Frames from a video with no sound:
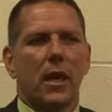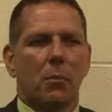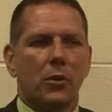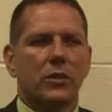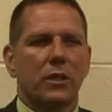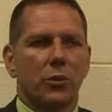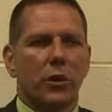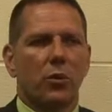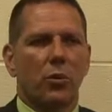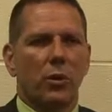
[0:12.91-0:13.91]
Mostly
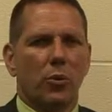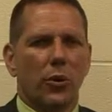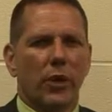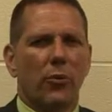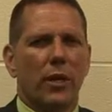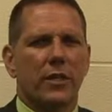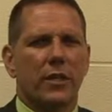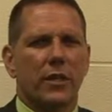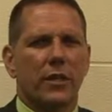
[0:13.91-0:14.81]
we were interested